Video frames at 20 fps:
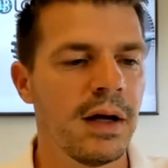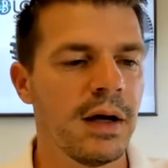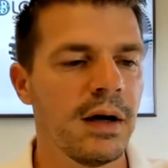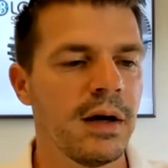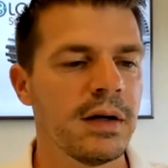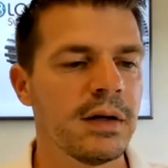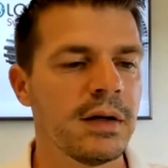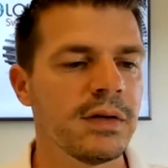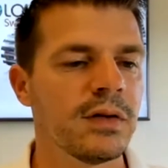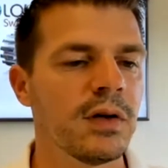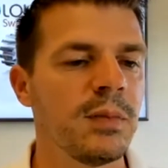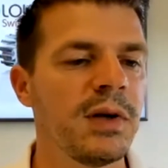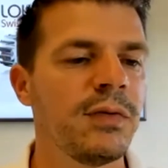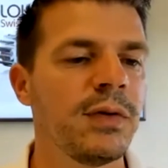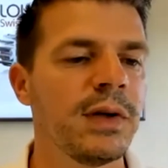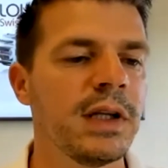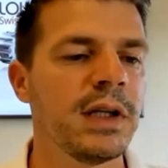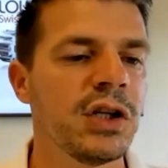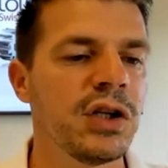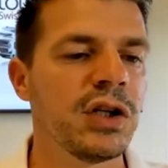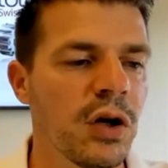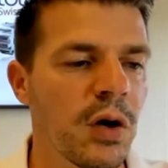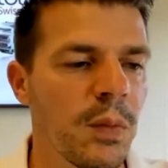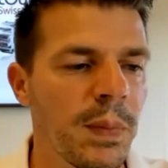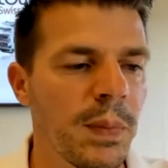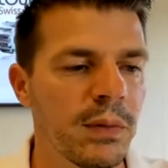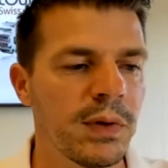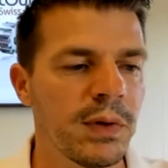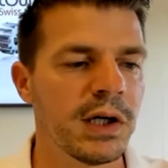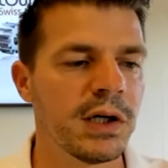semi-finishing
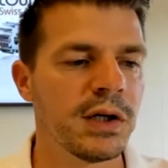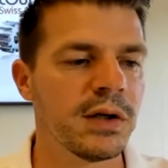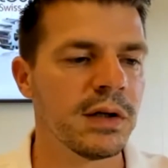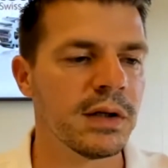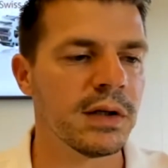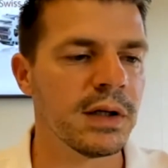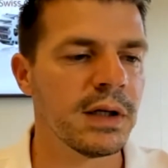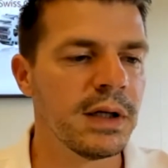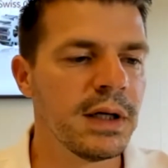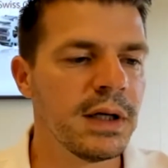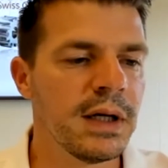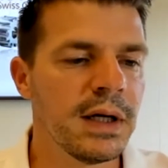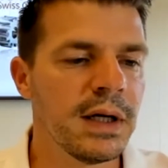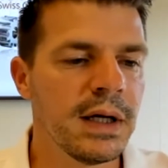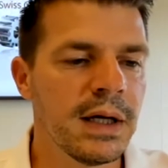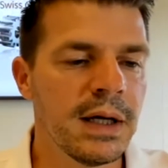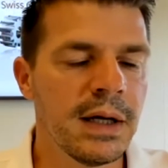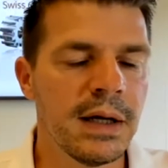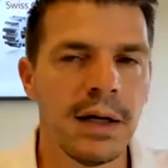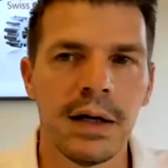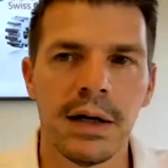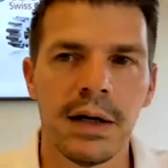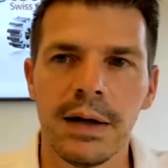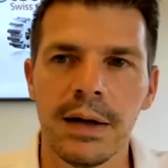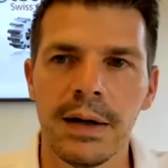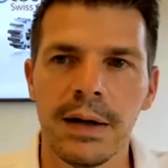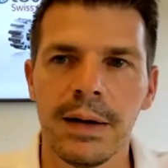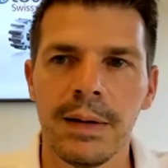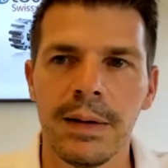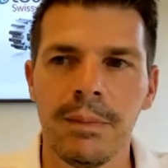operation.
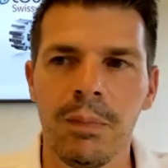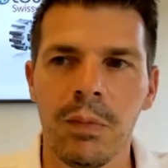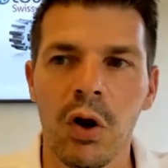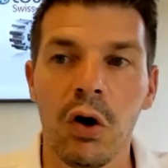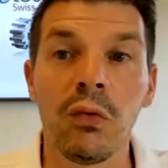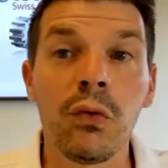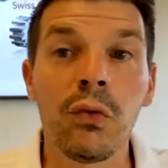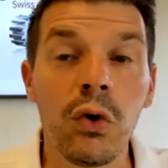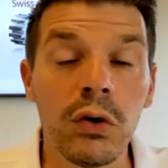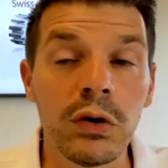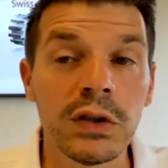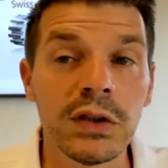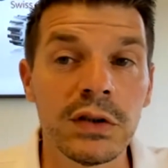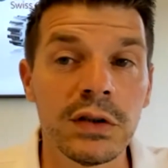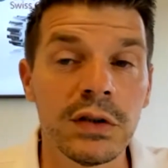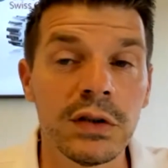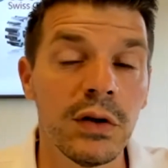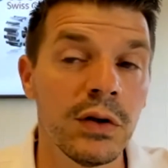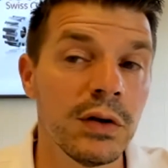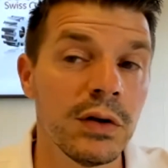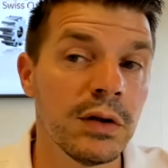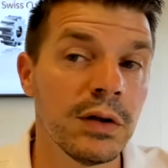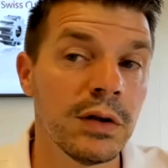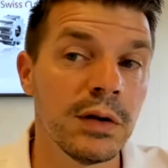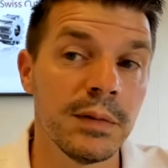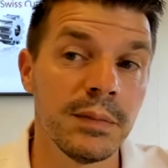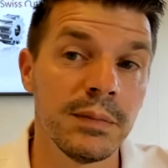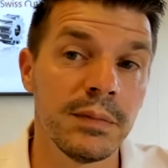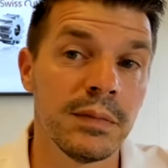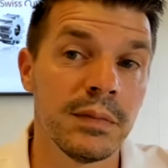Of course,
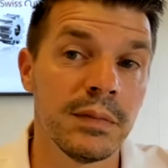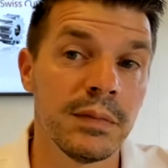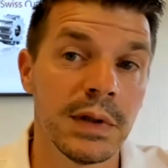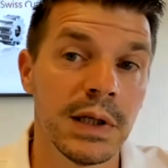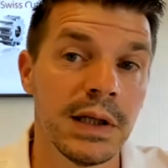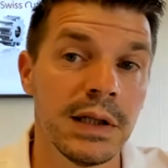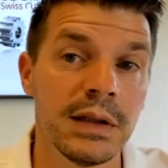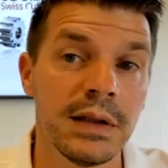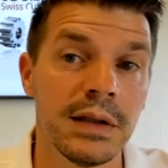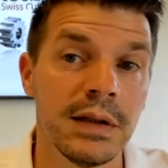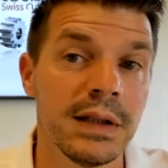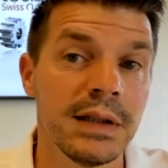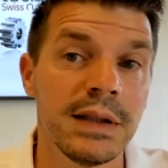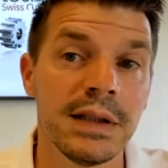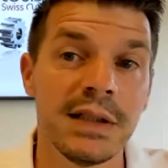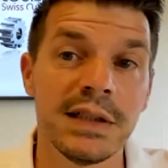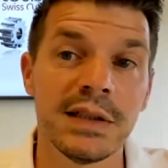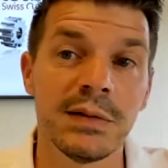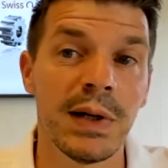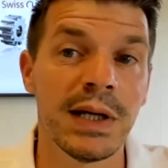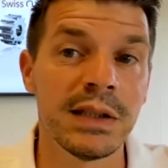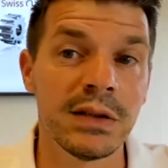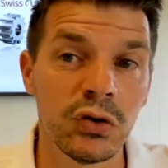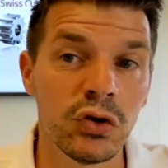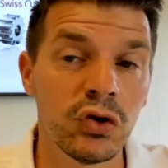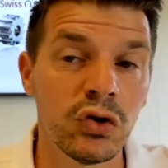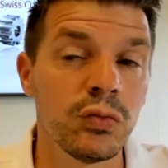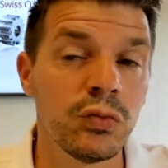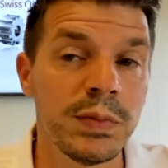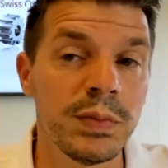it is meant
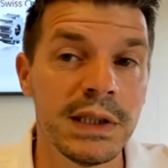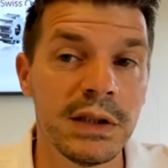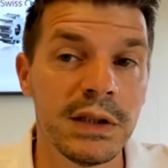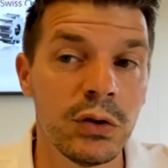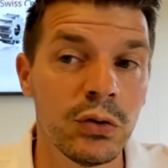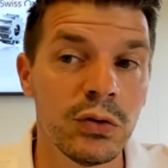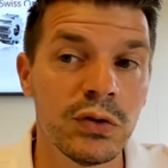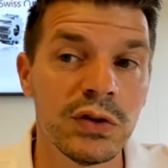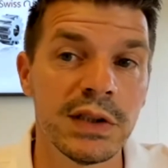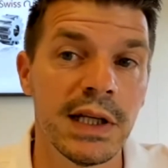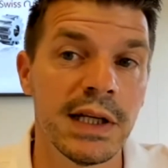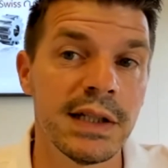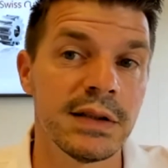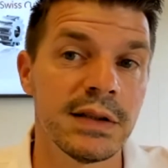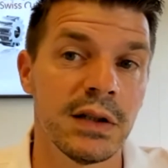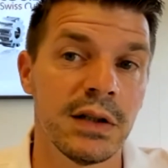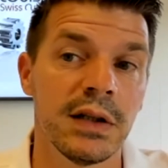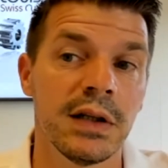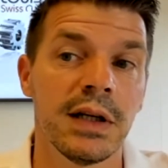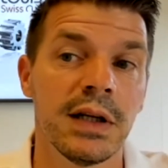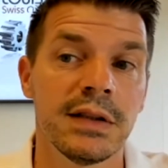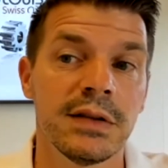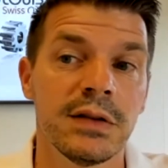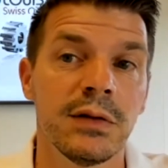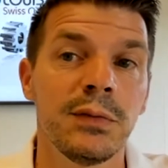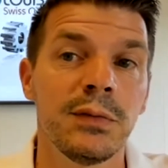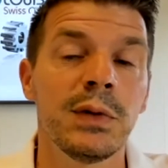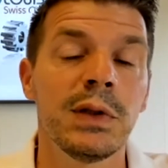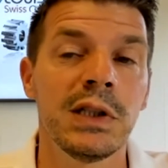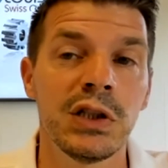to be used as a
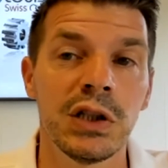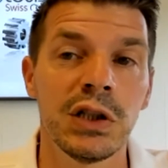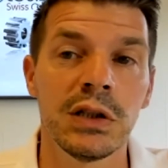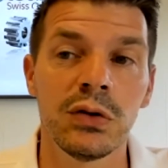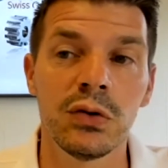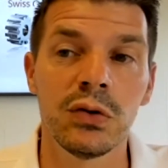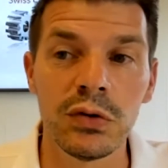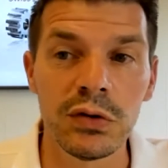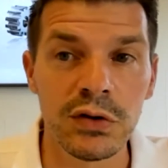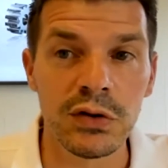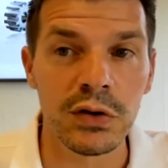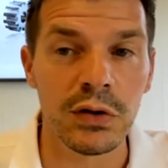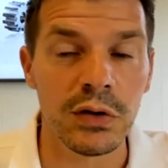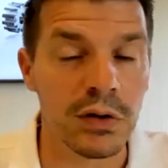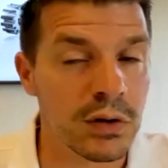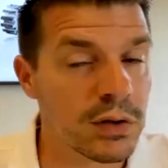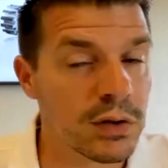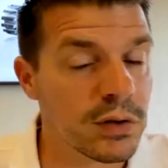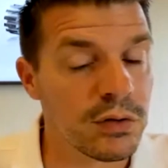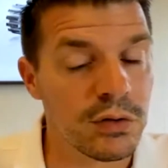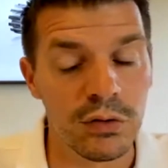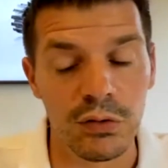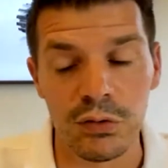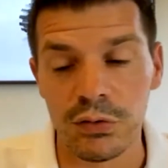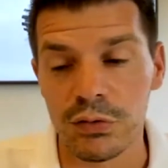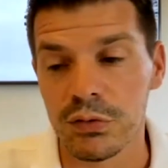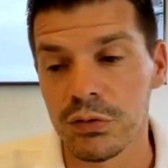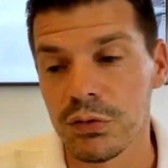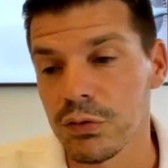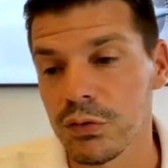finishing tool, so
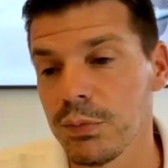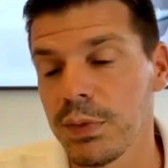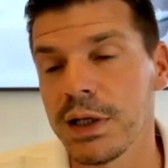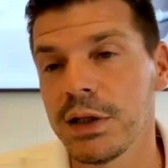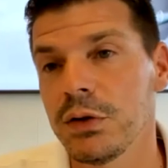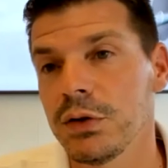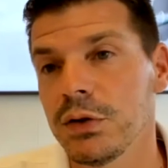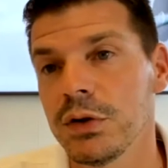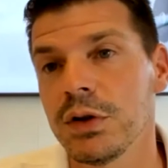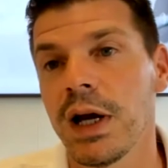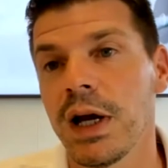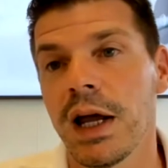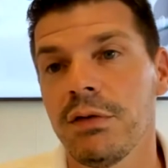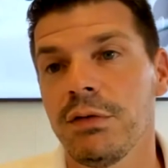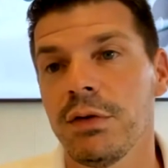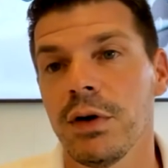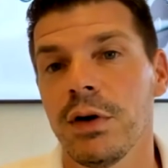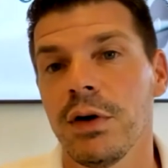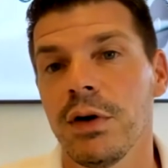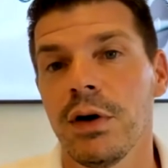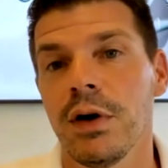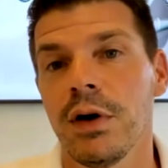you better have a